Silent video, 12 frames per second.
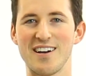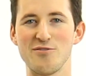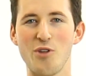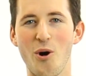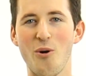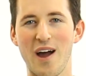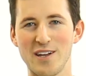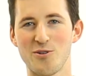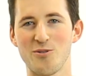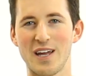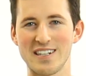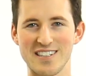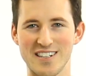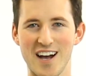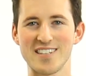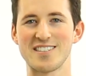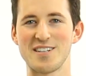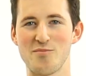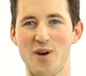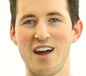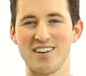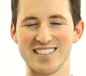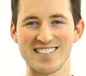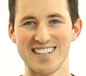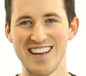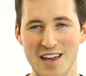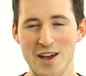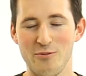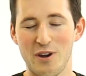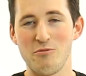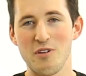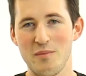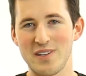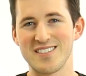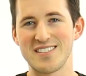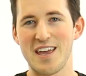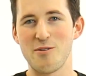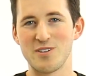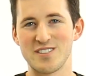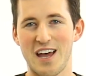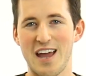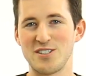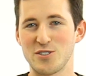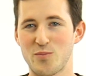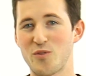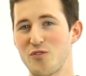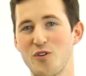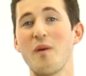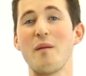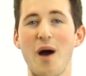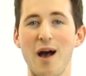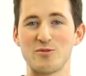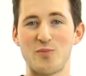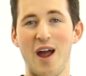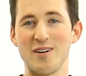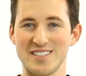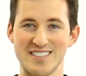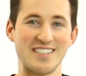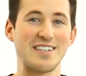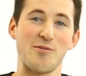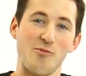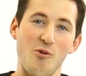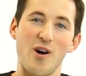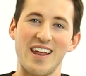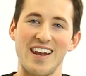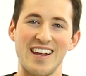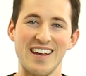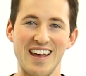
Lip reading: no, I don't like disgusting brownies. What I really meant to say was I just prefer my mom's brownies and didn't want any.